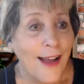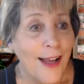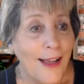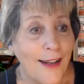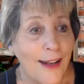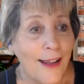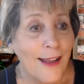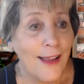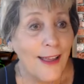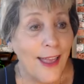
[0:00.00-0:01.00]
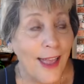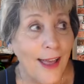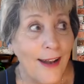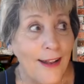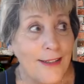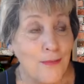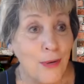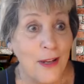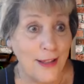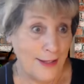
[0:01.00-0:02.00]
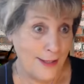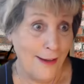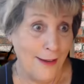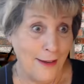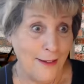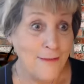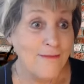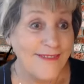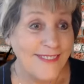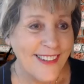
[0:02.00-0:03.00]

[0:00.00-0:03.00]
And it's pretty exciting,